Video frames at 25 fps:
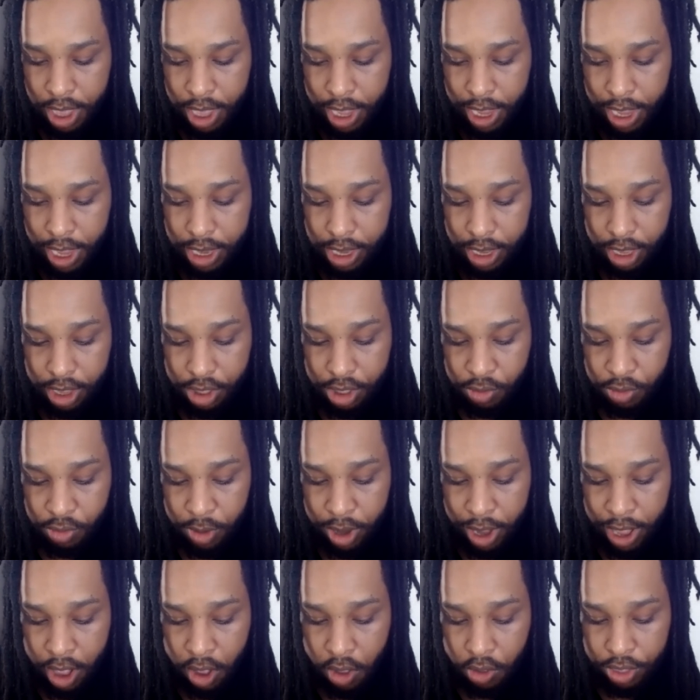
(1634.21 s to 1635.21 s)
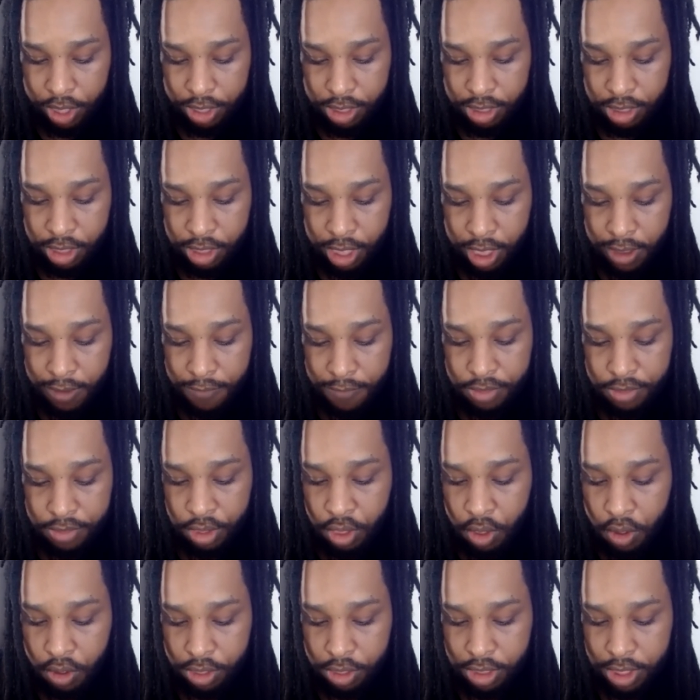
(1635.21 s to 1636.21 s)
Indians were held as slaves
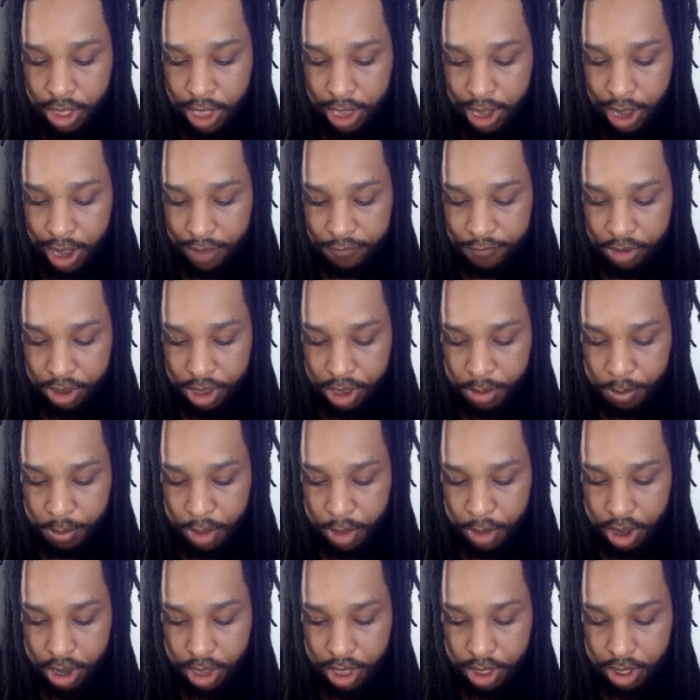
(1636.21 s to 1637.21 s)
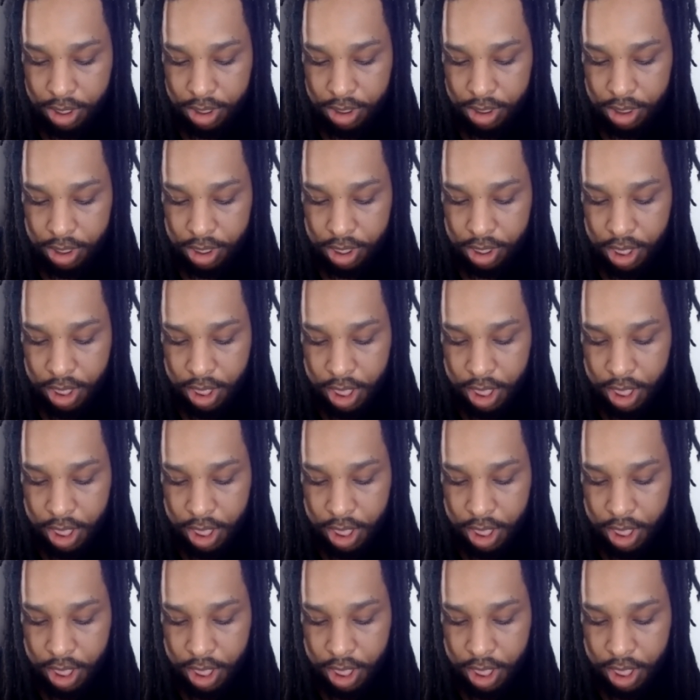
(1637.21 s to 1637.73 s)
alongside African Americans.